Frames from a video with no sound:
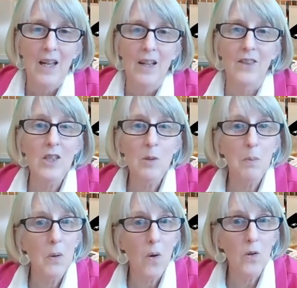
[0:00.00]
This
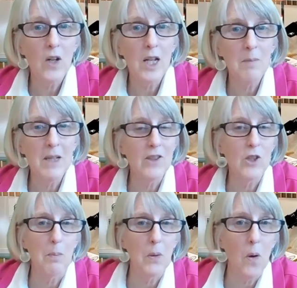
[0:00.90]
program is
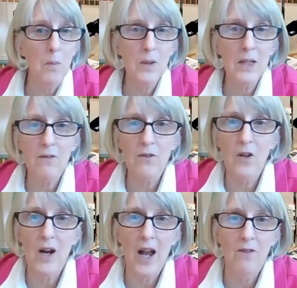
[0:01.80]
appropriate
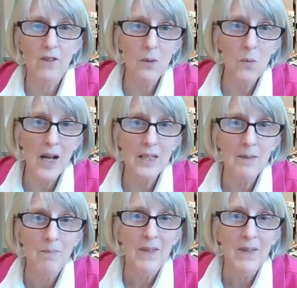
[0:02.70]
for everyone,